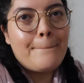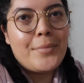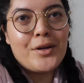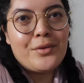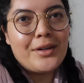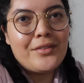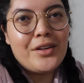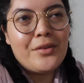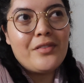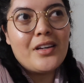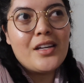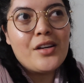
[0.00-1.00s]
book review
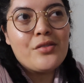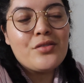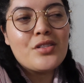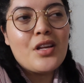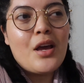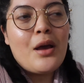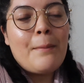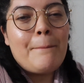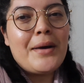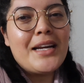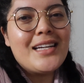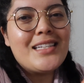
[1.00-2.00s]
videos,
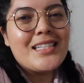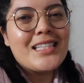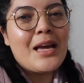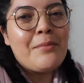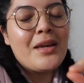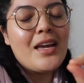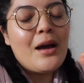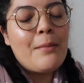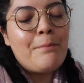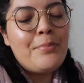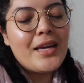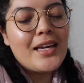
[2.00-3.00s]
but it does get me
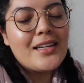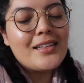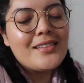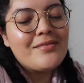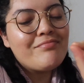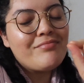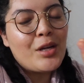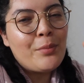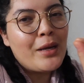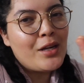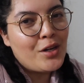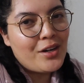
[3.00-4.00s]
a bit a
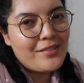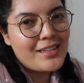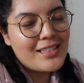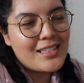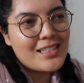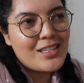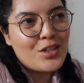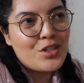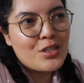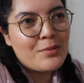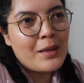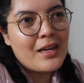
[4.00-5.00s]
bit nervous
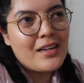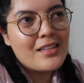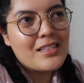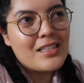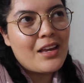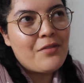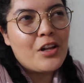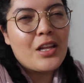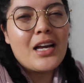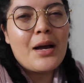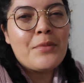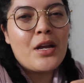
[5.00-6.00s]
just because I feel
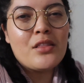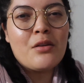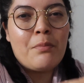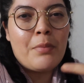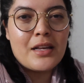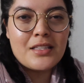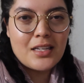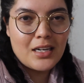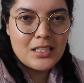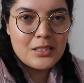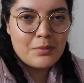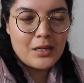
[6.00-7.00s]
like I'm not the best at
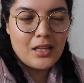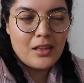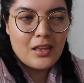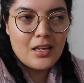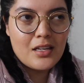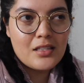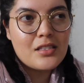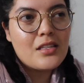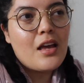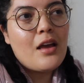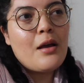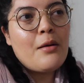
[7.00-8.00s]
explaining things
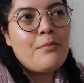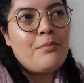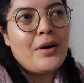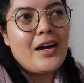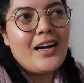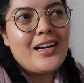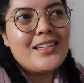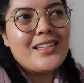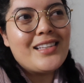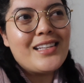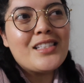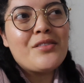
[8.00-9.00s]

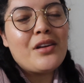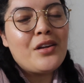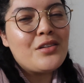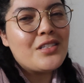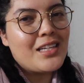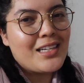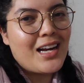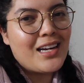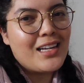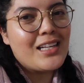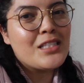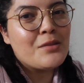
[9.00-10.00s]
but this video did kind
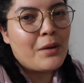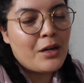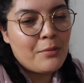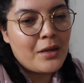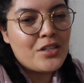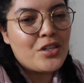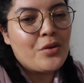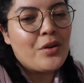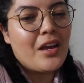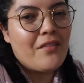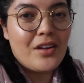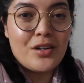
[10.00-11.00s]
of inspire me to
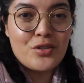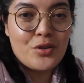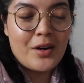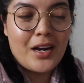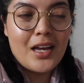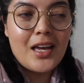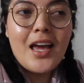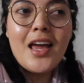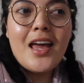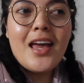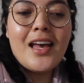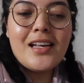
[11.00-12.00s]
give it a try
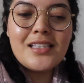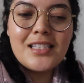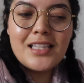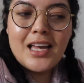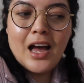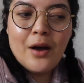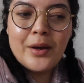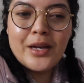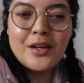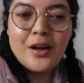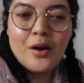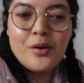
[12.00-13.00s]
and see how
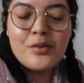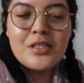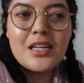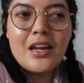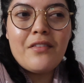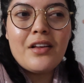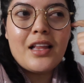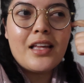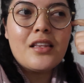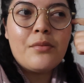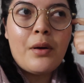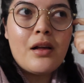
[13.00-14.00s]
it goes and I feel
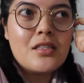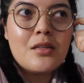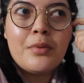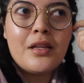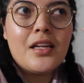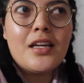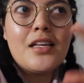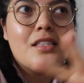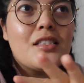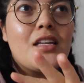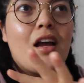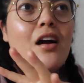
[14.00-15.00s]
like the
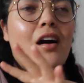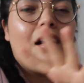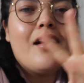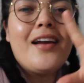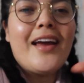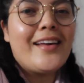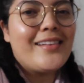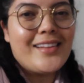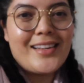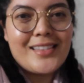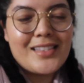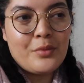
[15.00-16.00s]
possibilities are
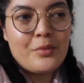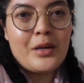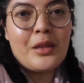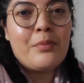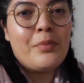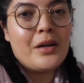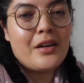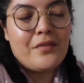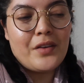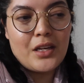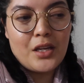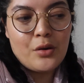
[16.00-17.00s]
endless with book
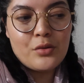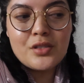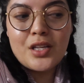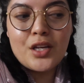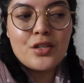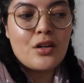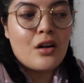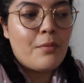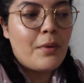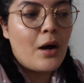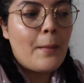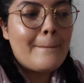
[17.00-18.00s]
videos. I could talk
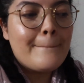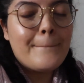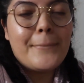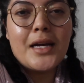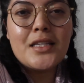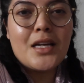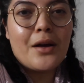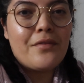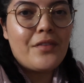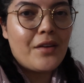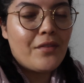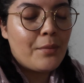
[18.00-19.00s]
about my top
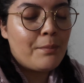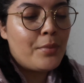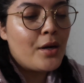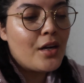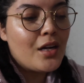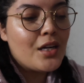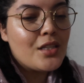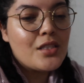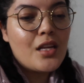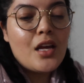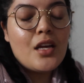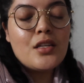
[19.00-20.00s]
favorite books,
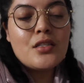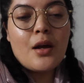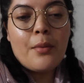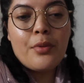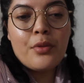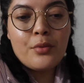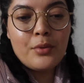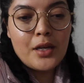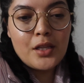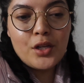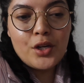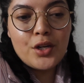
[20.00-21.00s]
top
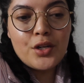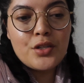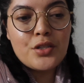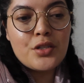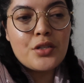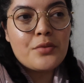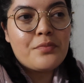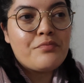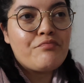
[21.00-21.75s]
thrillers,